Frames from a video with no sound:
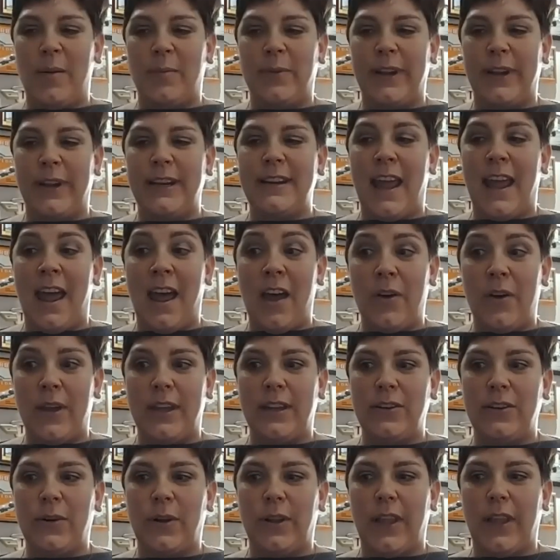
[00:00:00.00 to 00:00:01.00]
right now,
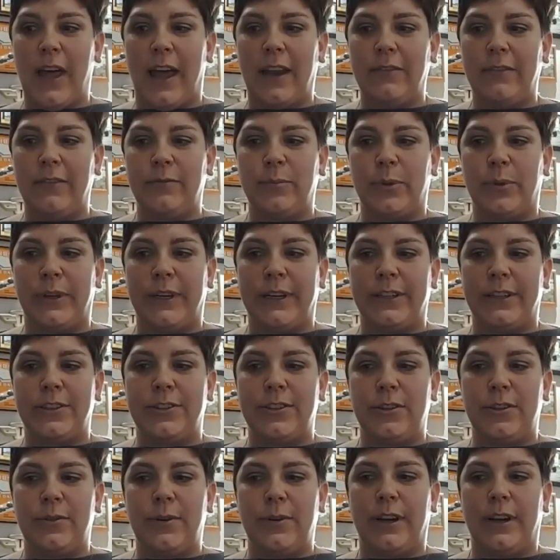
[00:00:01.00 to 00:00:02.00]
I know a lot of
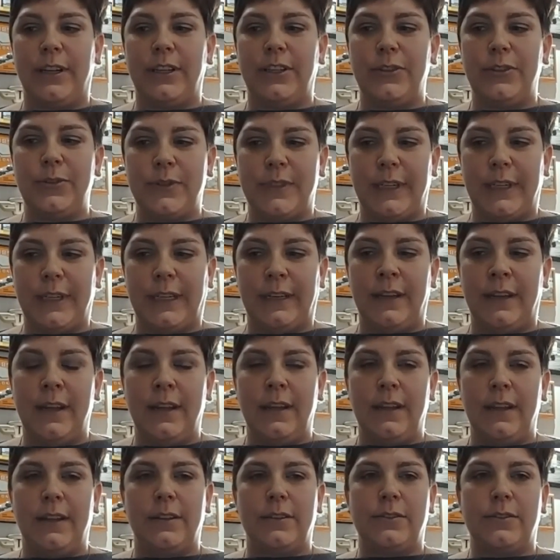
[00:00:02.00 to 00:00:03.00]
employers too are using
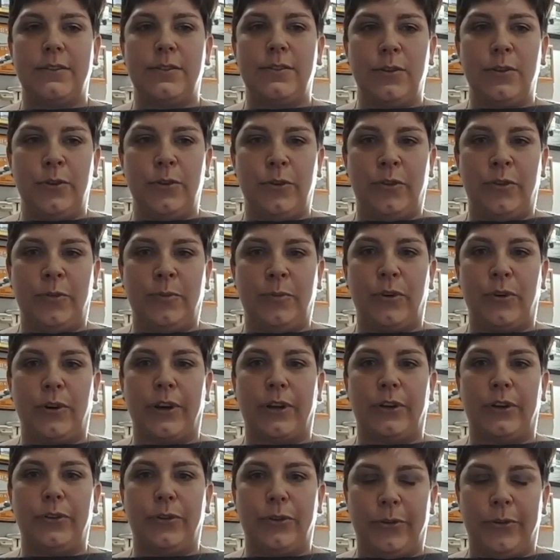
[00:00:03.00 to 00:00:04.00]
Zoom
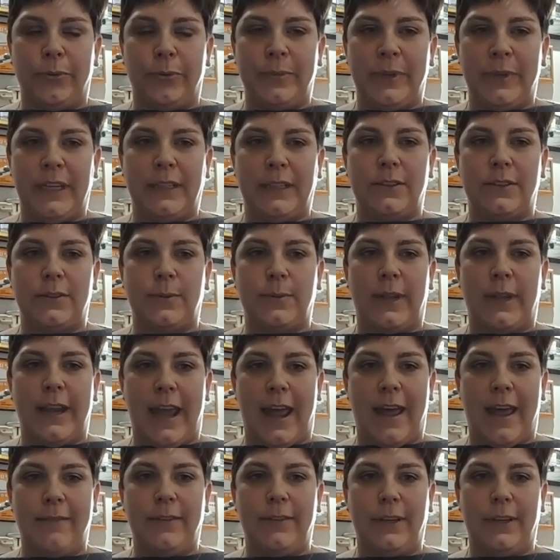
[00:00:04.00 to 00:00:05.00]
or Google Meets, what
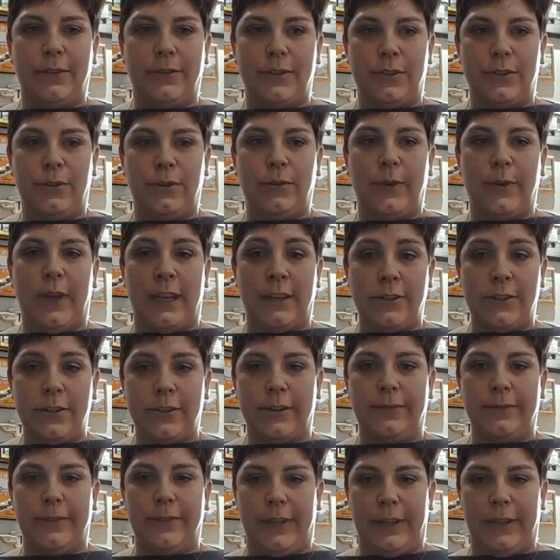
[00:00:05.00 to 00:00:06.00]
have you, to
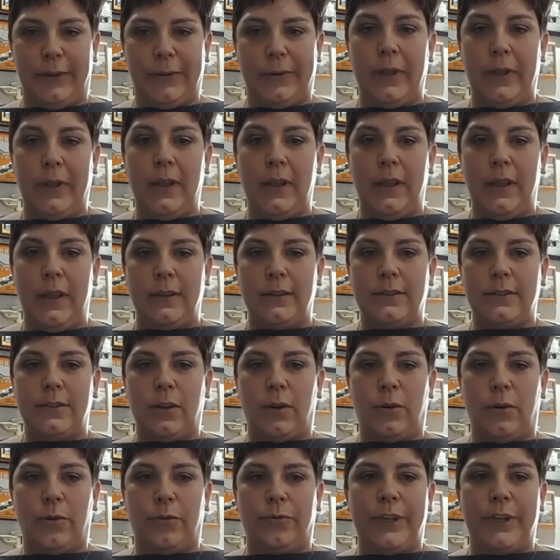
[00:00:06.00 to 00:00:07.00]
interview.
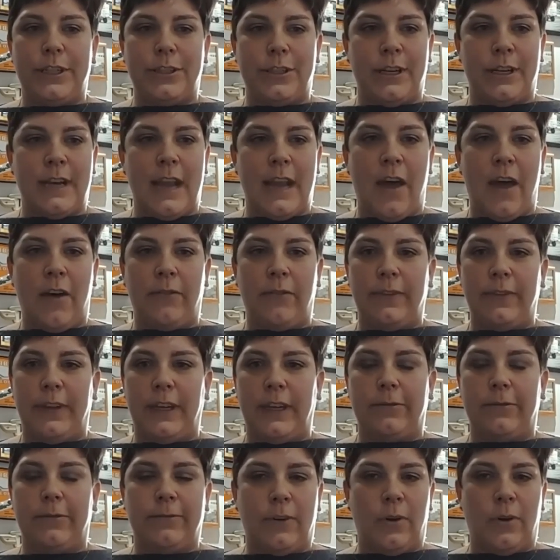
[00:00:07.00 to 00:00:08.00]
So reaching out
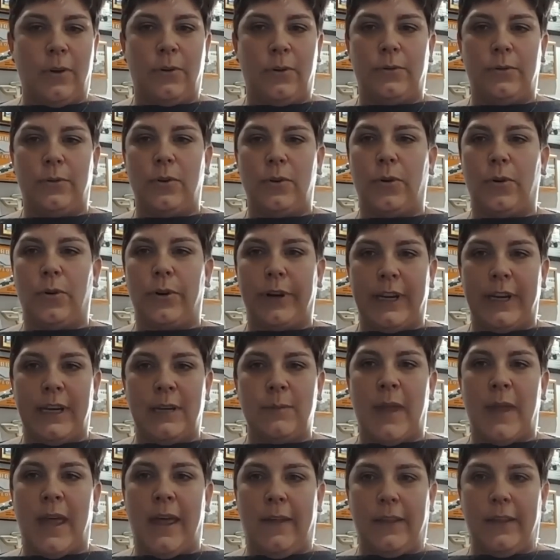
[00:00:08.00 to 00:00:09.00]
via phone or
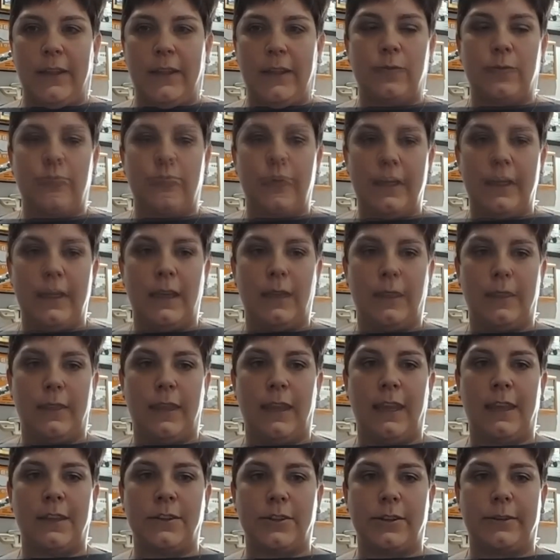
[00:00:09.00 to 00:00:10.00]
email, it's the
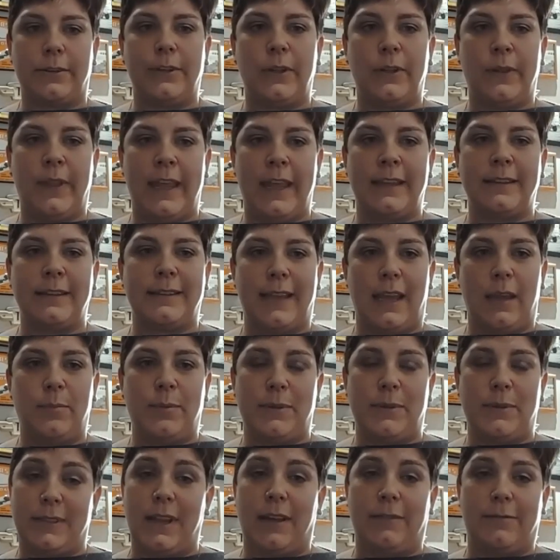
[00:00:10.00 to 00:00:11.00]
interview
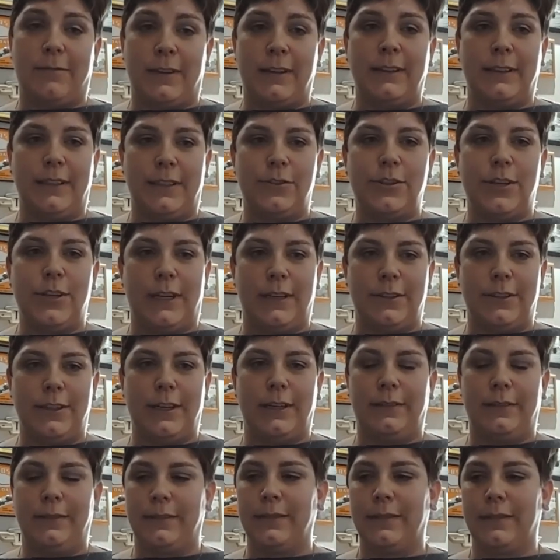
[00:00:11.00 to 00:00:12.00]
landscape is definitely
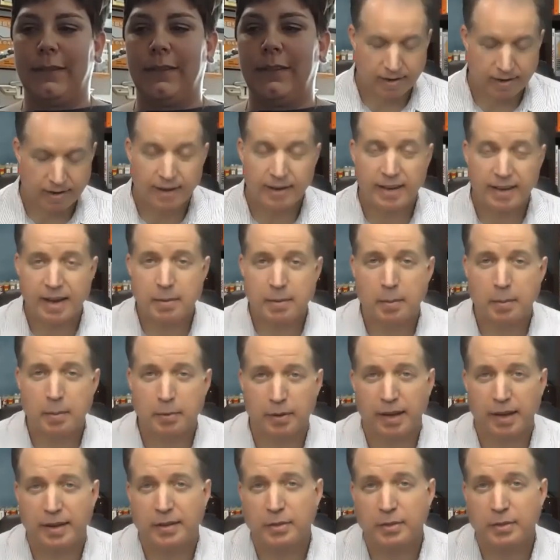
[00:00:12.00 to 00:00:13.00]
changing. I came up
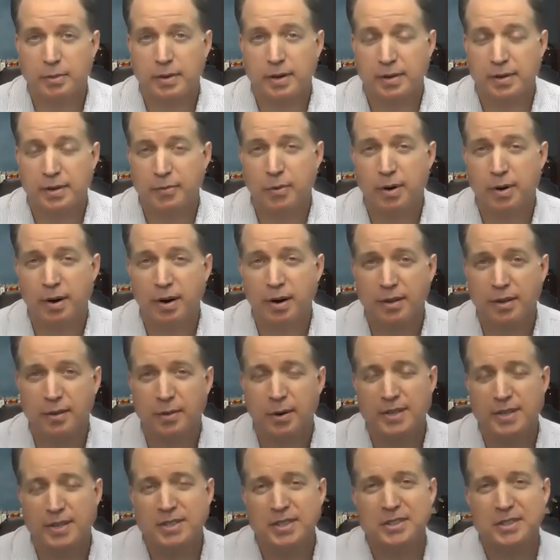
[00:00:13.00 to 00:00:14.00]
with like 3 or 4 other
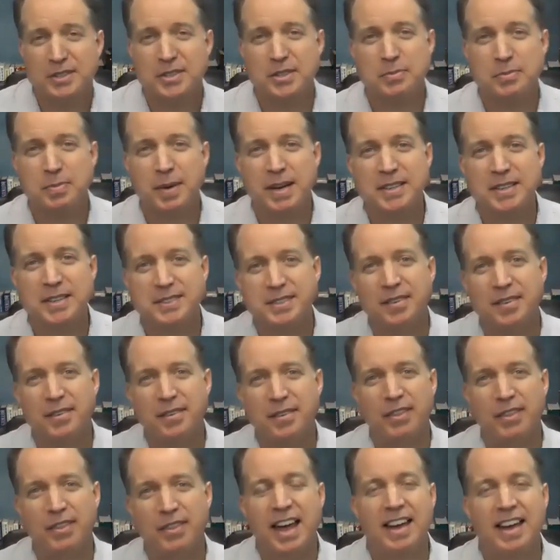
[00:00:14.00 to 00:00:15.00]
questions just based off
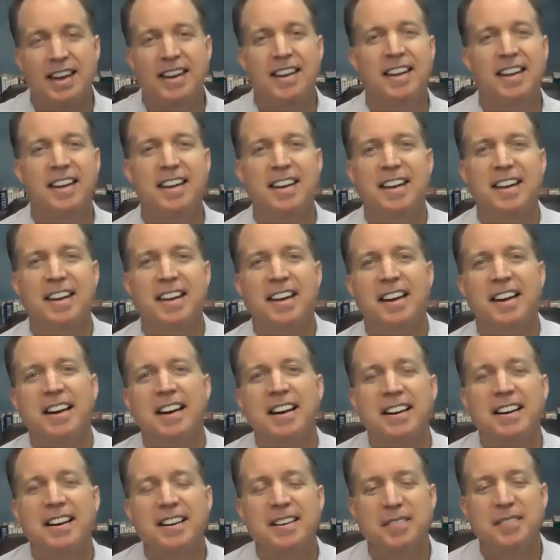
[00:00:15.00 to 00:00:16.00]
of that.
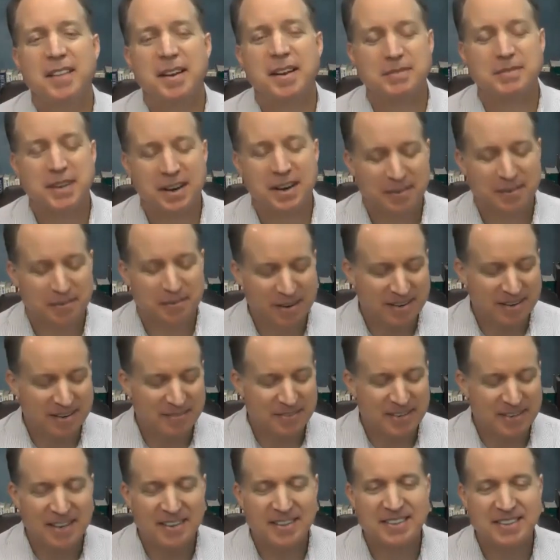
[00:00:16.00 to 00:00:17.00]
I'm trying to write them
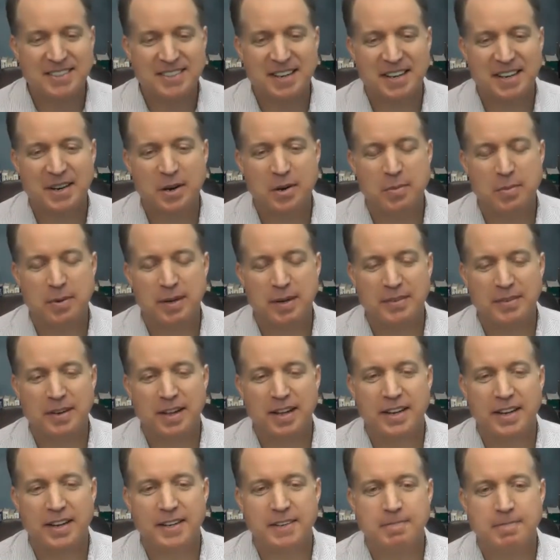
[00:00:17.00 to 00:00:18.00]
down as I go. But
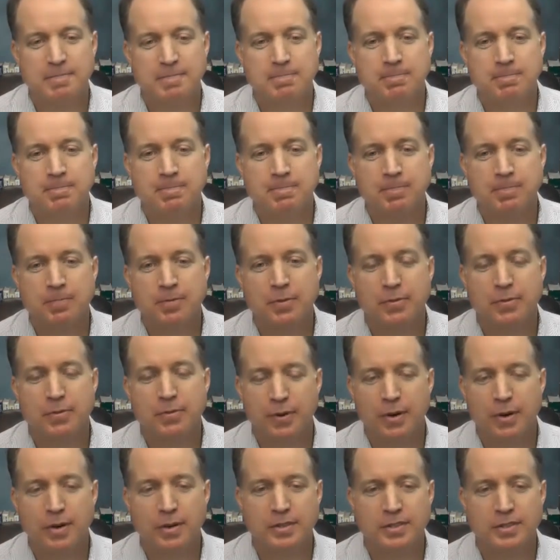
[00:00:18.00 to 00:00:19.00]

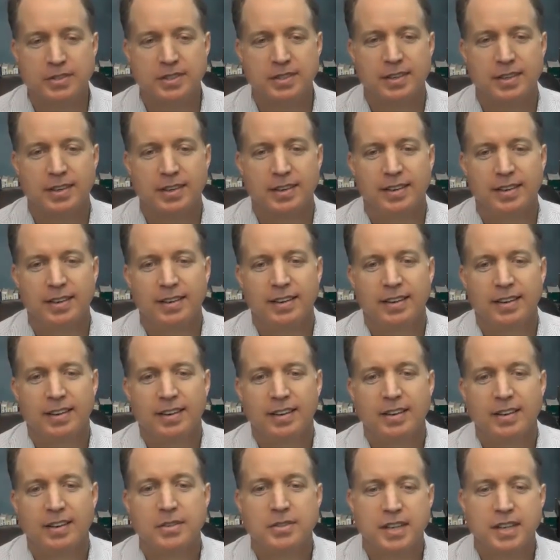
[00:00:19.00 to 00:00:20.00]
first,
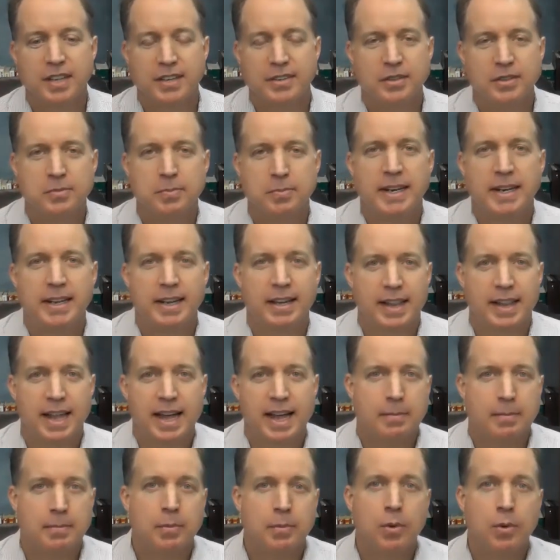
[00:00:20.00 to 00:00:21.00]
you said you're spending a
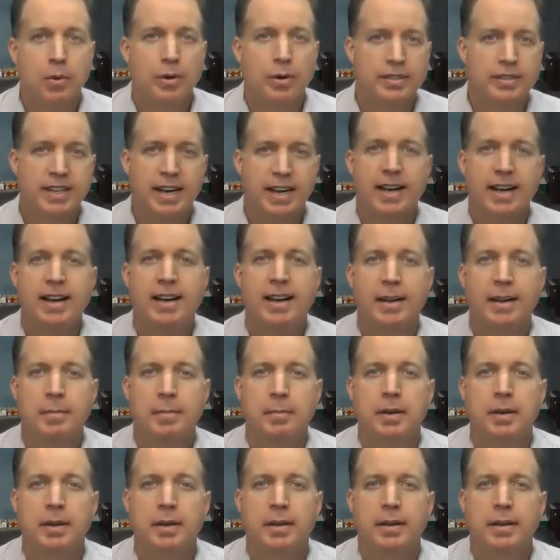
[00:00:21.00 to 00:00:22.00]
lot more
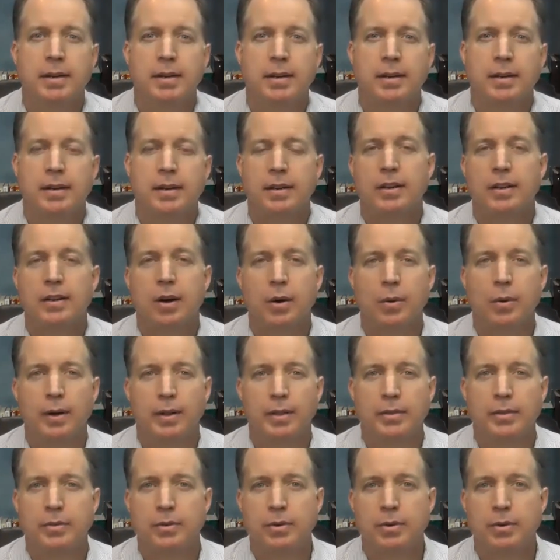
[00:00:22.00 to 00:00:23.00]
time
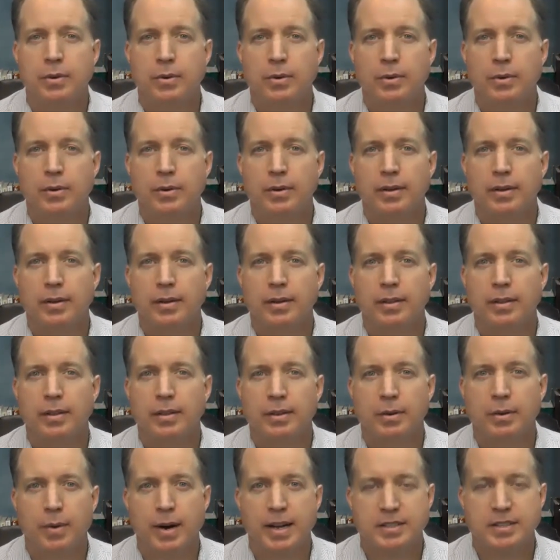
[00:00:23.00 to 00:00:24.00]
going through
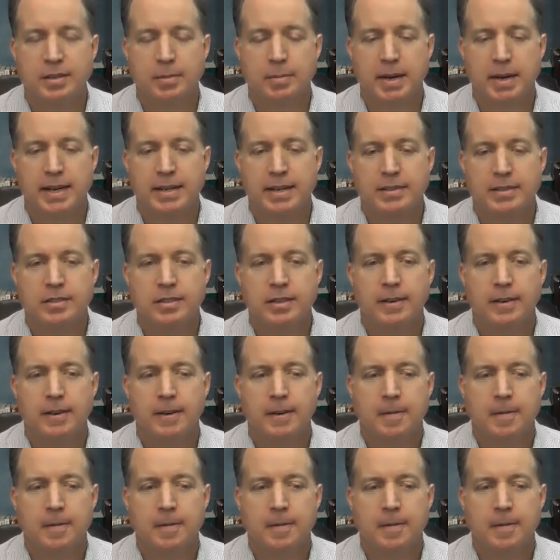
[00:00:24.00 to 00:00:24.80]
the resumes,